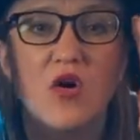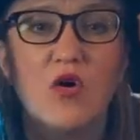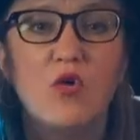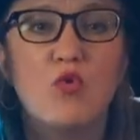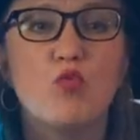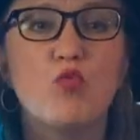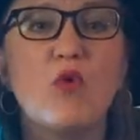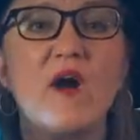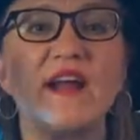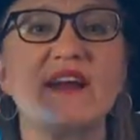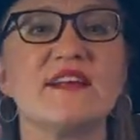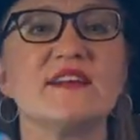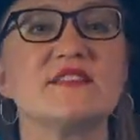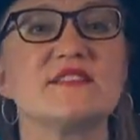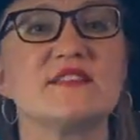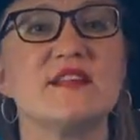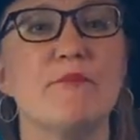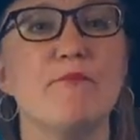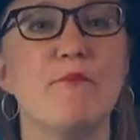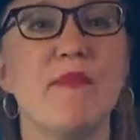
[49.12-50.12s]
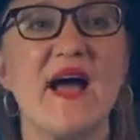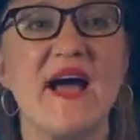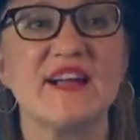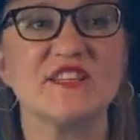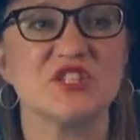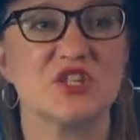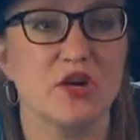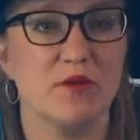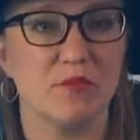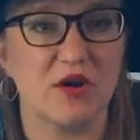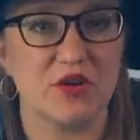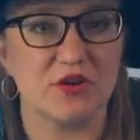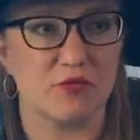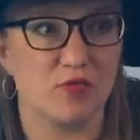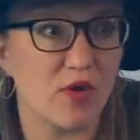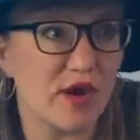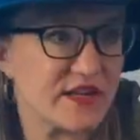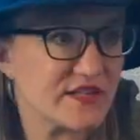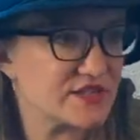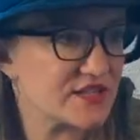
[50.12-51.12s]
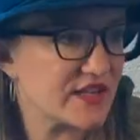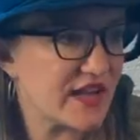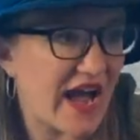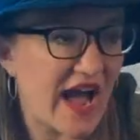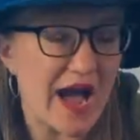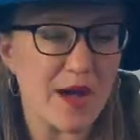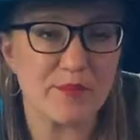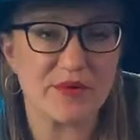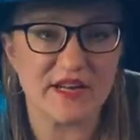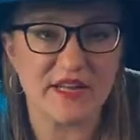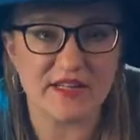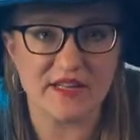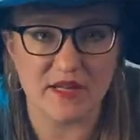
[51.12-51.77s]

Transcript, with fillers: What is the magic about it? Why is it happening